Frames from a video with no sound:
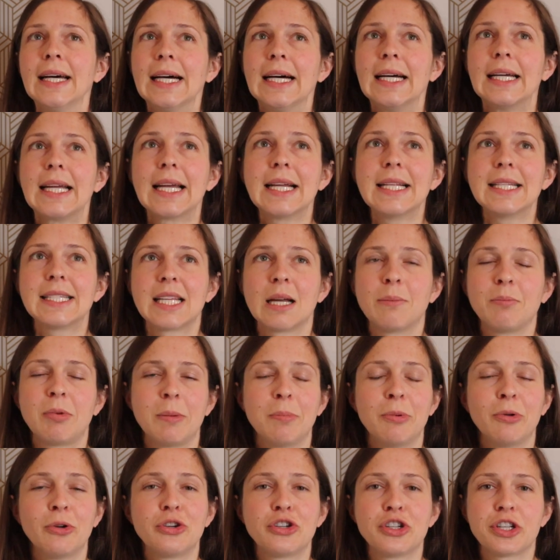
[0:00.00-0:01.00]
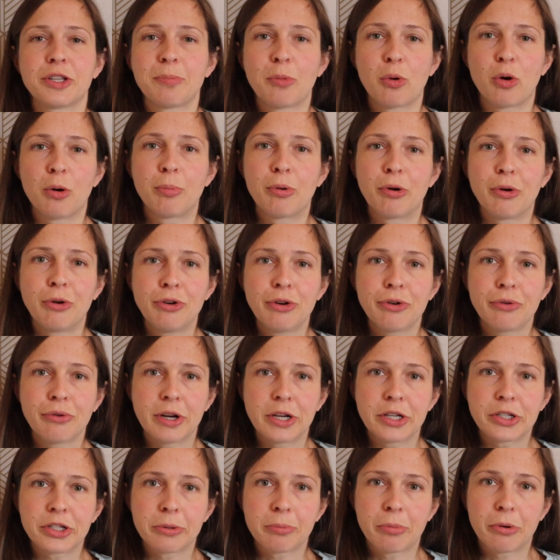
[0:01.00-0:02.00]
Again, some people are just more prone to
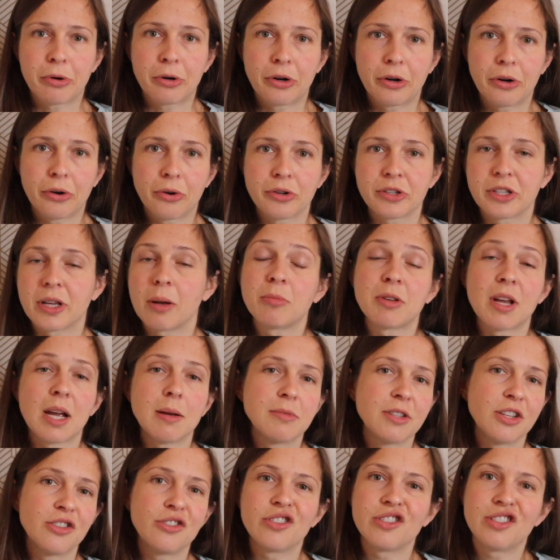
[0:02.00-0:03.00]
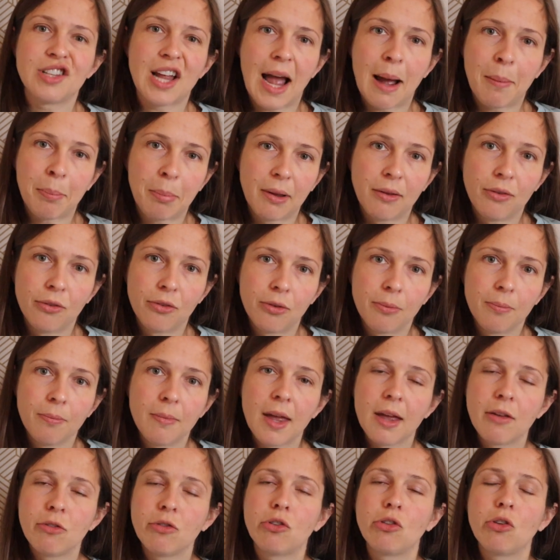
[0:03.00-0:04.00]
razor burn or sometimes it just happens.
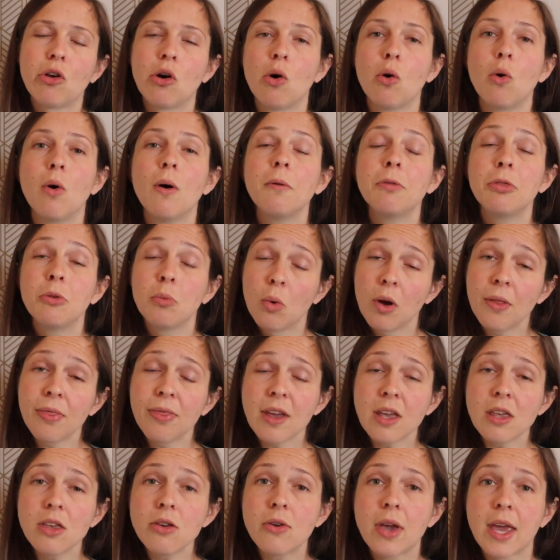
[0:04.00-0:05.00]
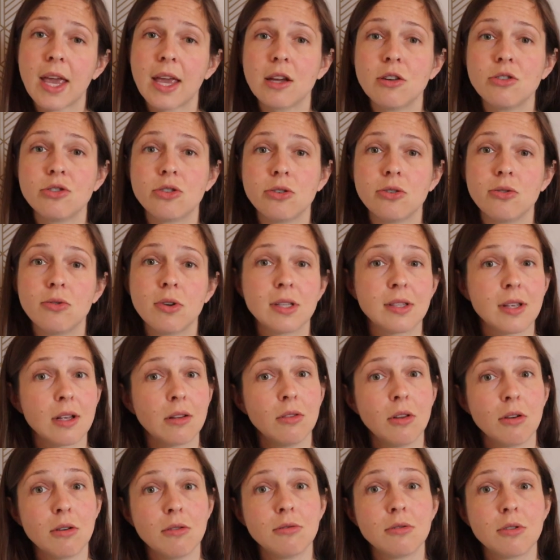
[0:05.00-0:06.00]
And so one thing you can do is a
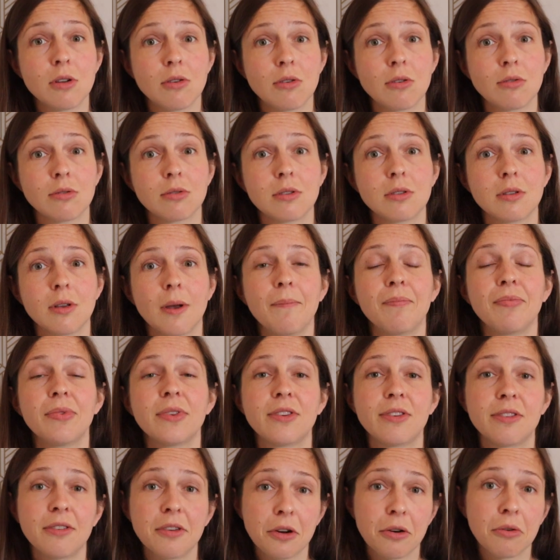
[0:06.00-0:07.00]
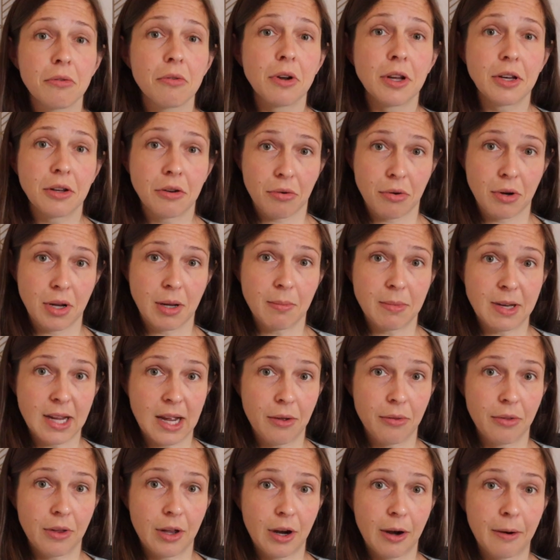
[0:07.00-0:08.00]
low dose steroid cream
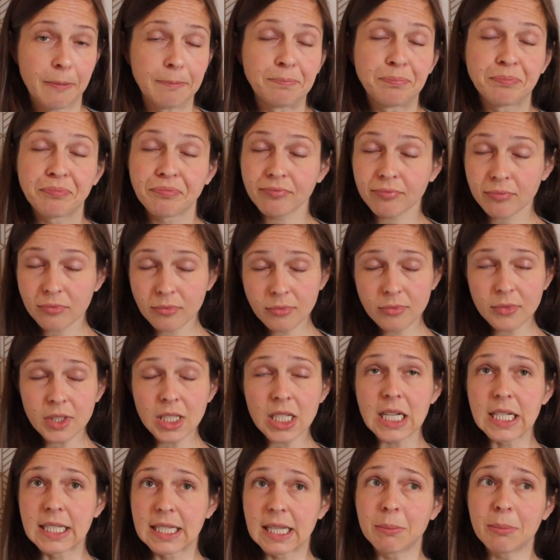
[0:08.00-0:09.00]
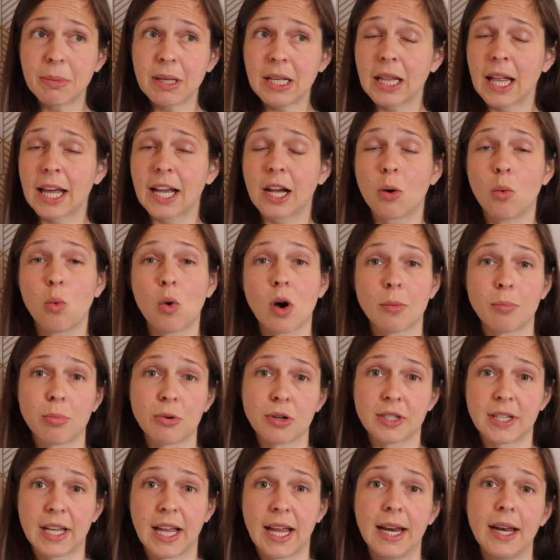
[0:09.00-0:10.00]
down there. Something like a
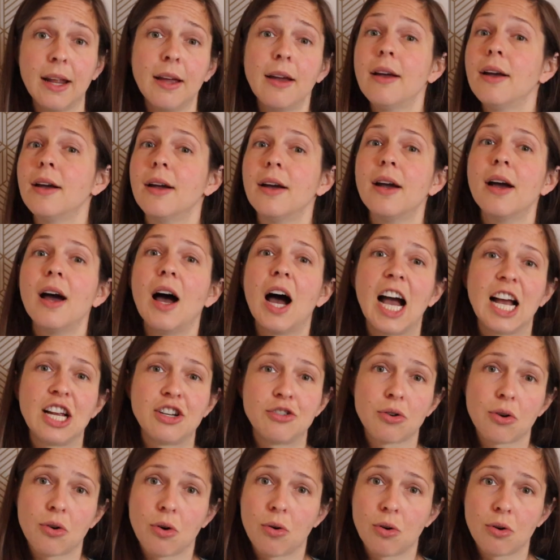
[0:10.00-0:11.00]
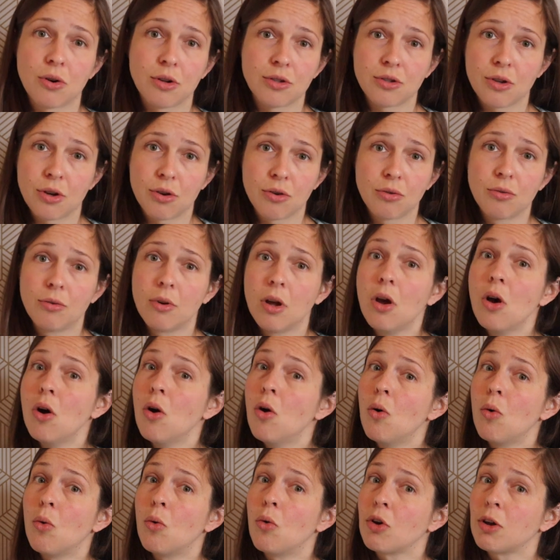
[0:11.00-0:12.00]
1% hydrocortisone
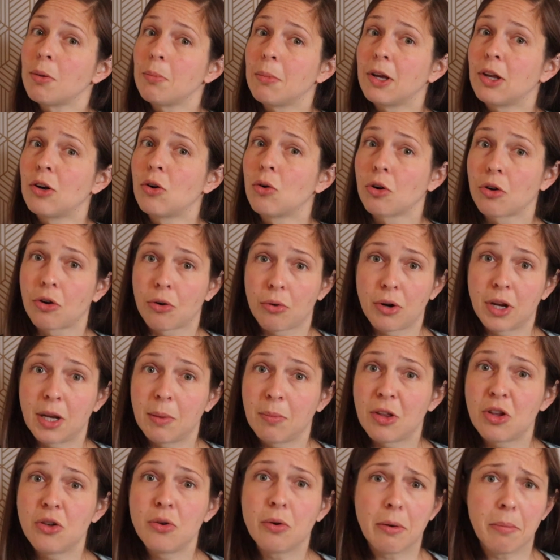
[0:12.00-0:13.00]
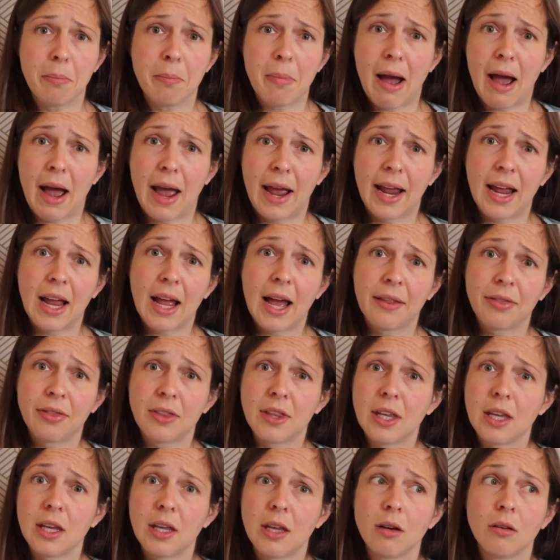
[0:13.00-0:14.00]
ointment or cream that you can buy at
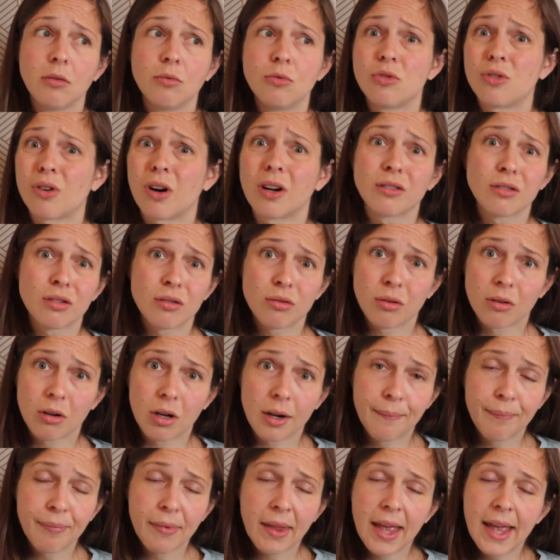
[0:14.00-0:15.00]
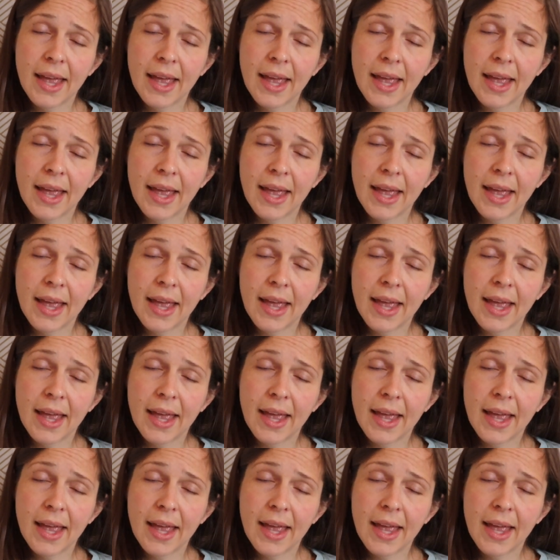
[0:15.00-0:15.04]
the drugstore.